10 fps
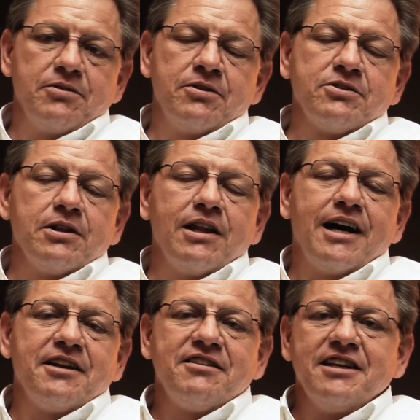there's a
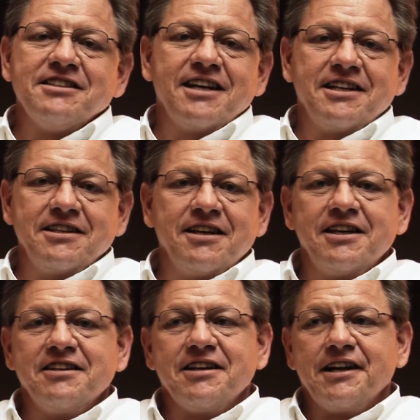lot of things I can tell
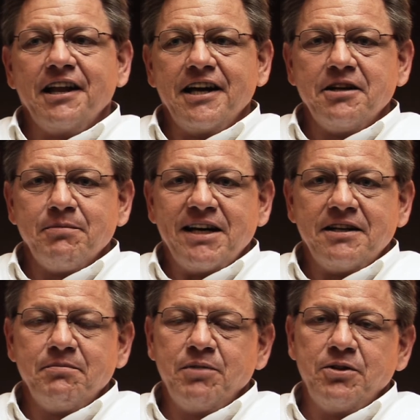you that I like about
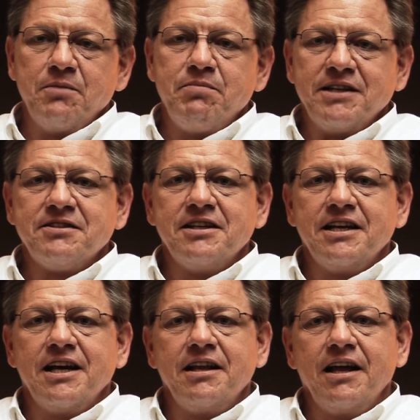it, but the best
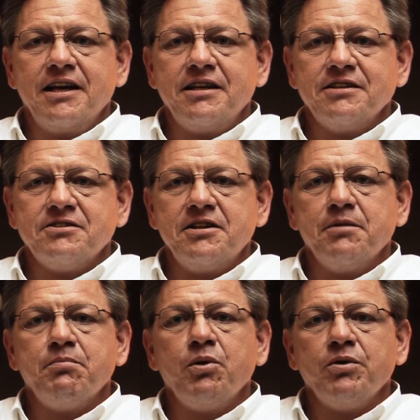thing I like is the
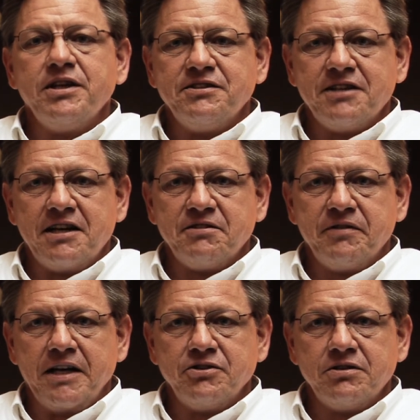employee
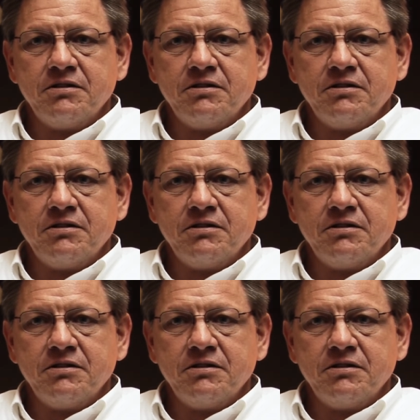satisfaction